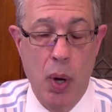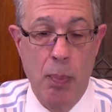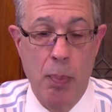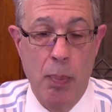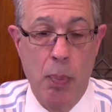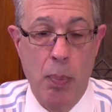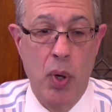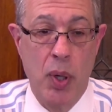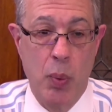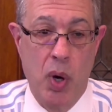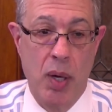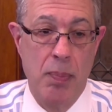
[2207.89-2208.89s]

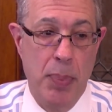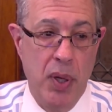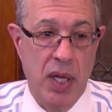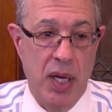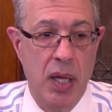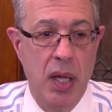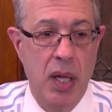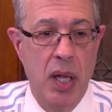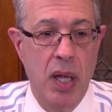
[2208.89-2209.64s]
$1.1 billion.